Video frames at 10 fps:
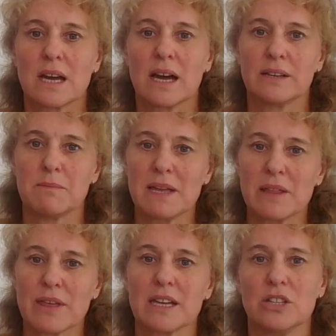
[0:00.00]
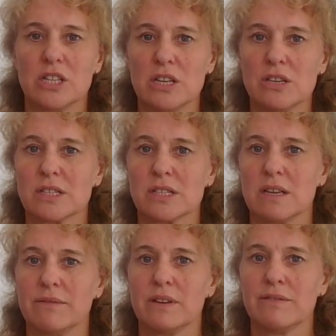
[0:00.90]
And a big thank you to you,
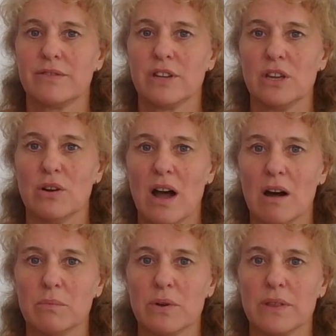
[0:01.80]
Stephen, for your help